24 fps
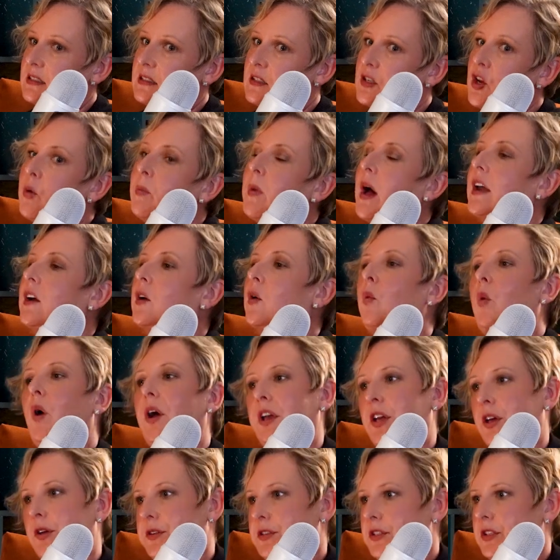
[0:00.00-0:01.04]
no matter
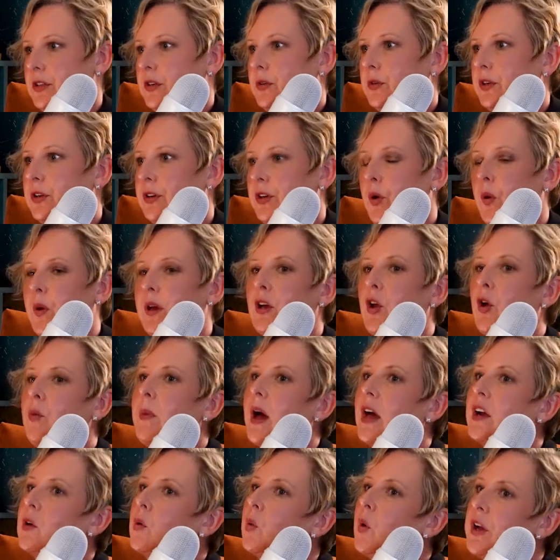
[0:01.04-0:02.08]
what you do, and no
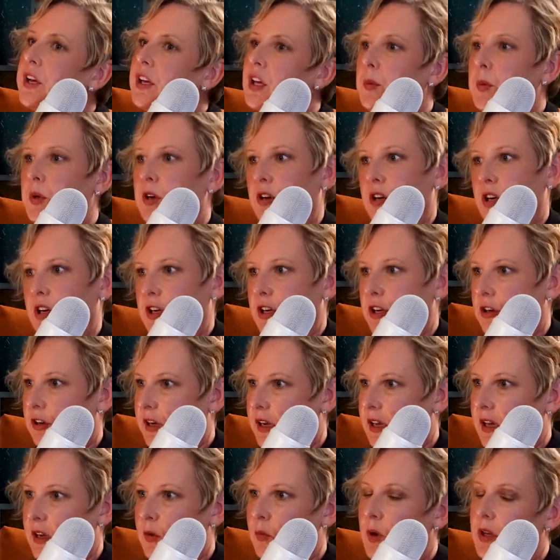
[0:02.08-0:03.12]
matter what community you're in,